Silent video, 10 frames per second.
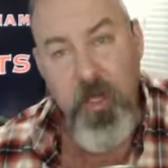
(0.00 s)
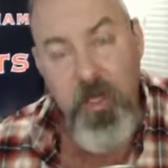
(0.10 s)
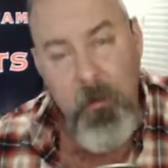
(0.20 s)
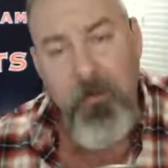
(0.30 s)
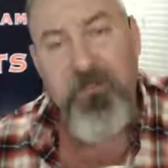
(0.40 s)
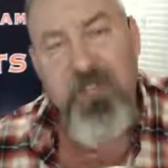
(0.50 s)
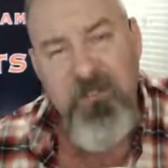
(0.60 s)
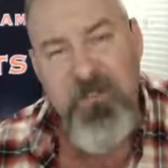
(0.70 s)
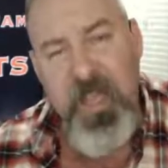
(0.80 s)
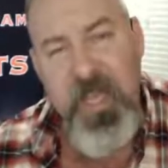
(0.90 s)
Number
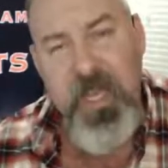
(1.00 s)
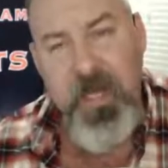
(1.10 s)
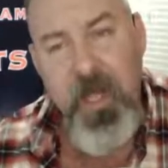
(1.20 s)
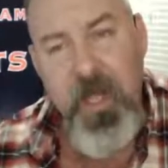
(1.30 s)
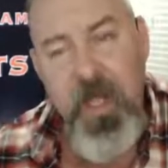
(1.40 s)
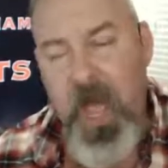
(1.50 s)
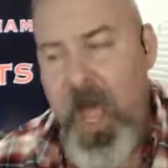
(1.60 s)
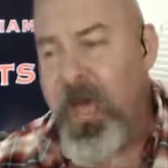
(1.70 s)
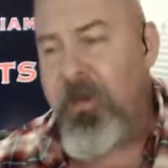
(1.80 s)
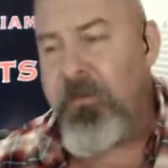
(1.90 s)
15
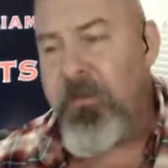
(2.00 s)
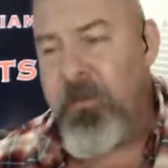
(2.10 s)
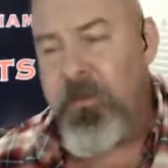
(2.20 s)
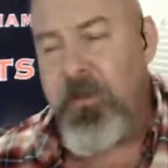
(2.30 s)
out of